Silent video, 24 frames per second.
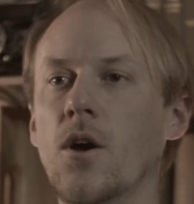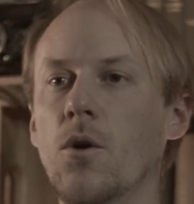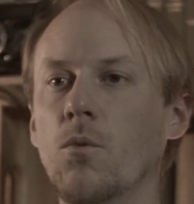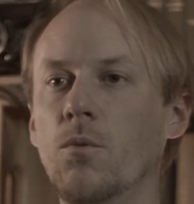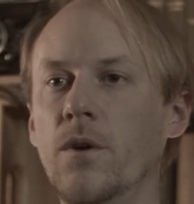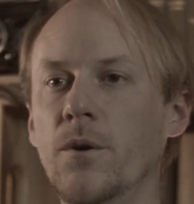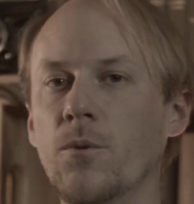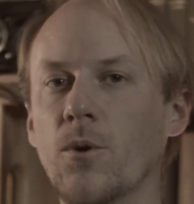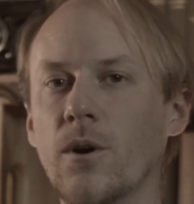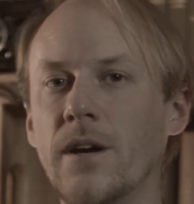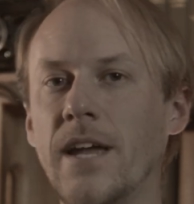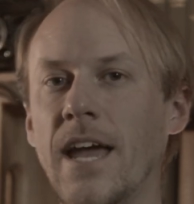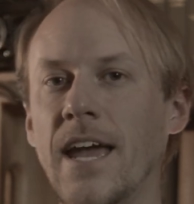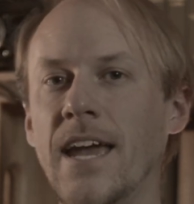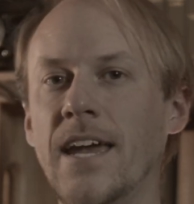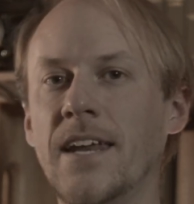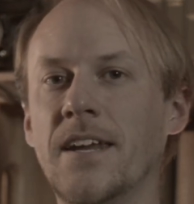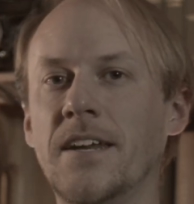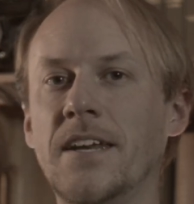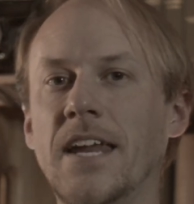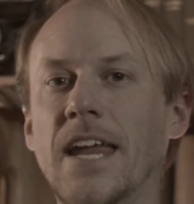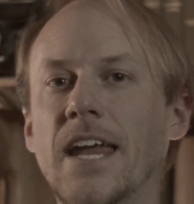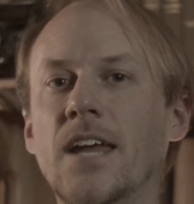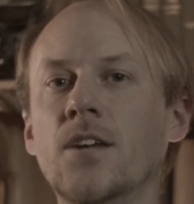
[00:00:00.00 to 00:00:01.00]
we will gain
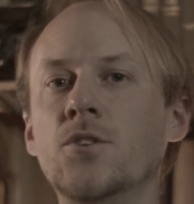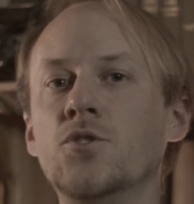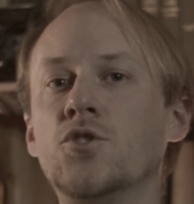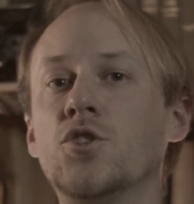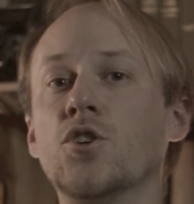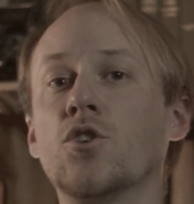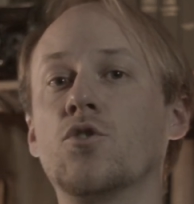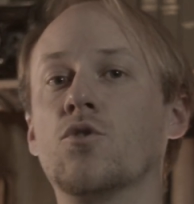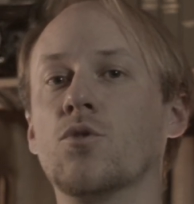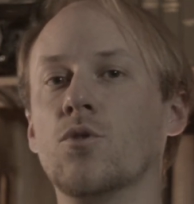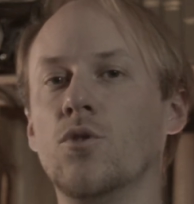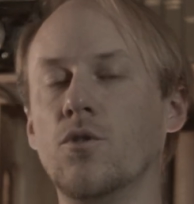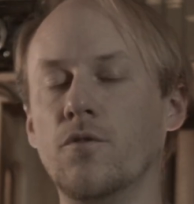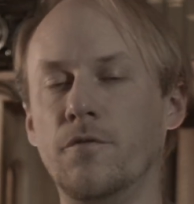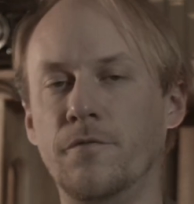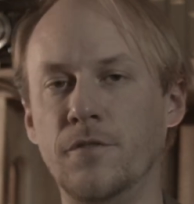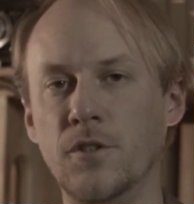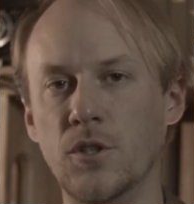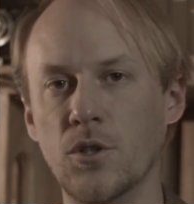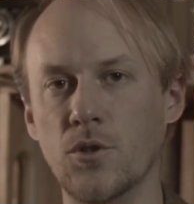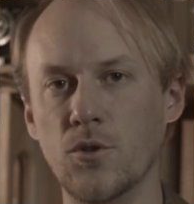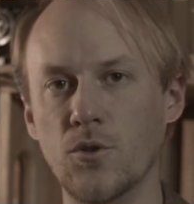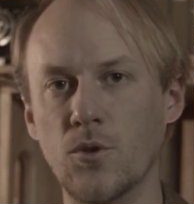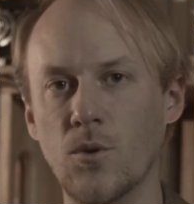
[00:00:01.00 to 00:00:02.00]
an integral
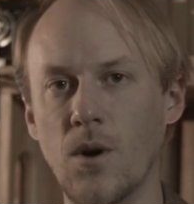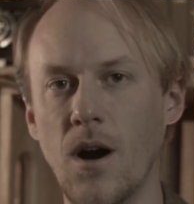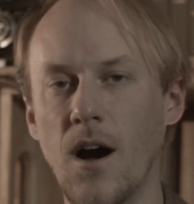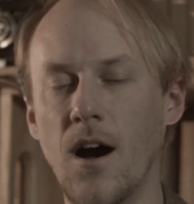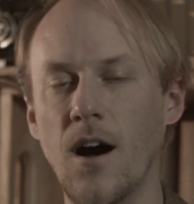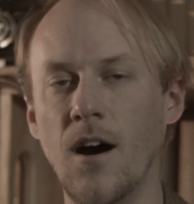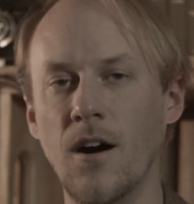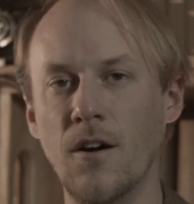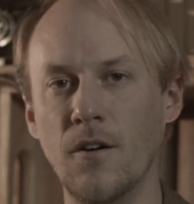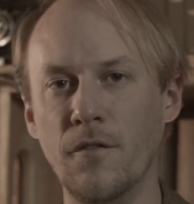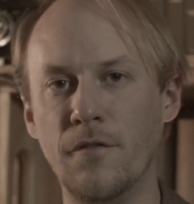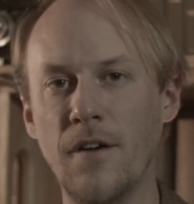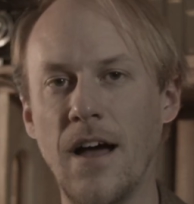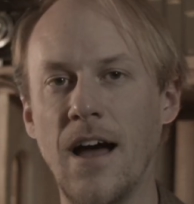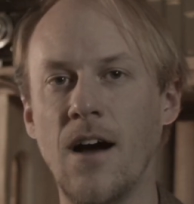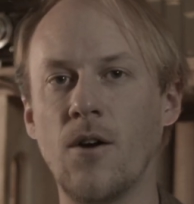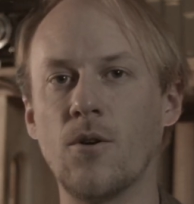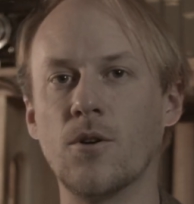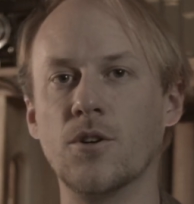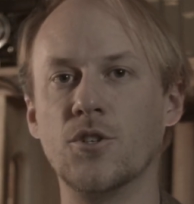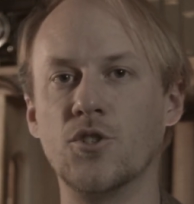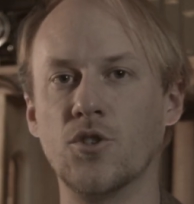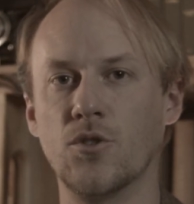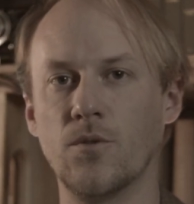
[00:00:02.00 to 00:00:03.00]
view of
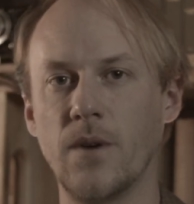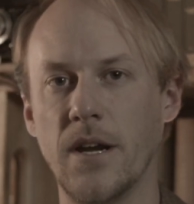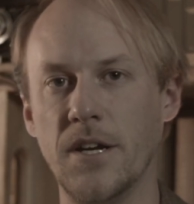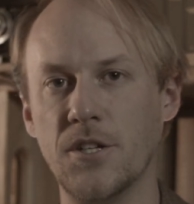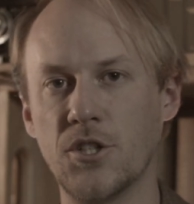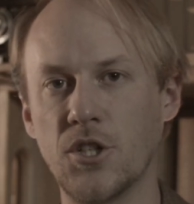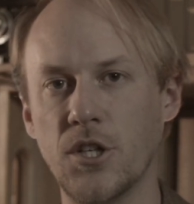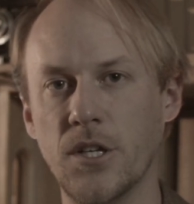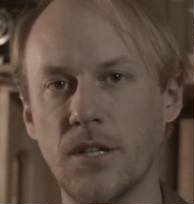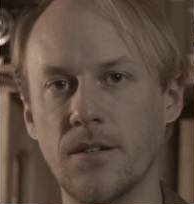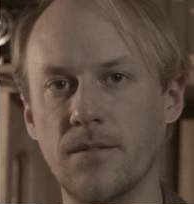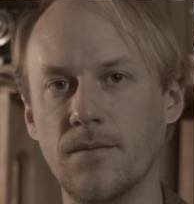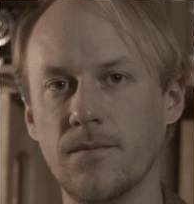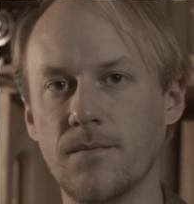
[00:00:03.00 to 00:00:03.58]
our duration.